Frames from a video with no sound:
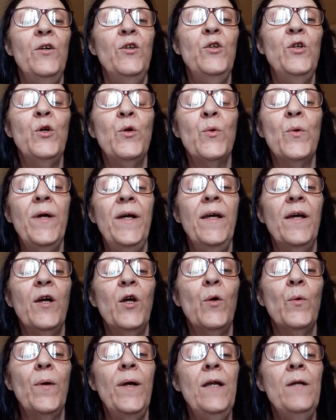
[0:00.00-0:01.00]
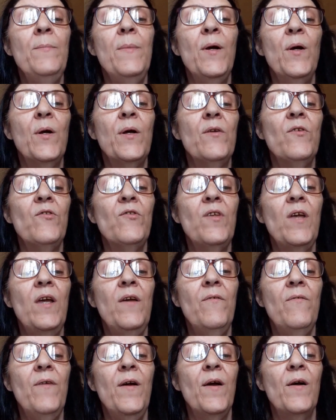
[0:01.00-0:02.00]
to create a Great American
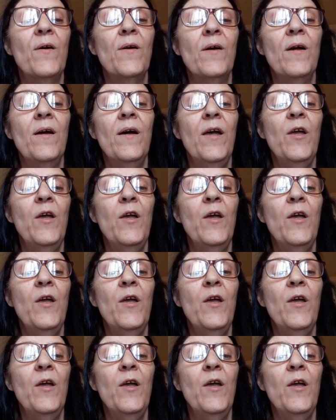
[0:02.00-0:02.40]
State Fair,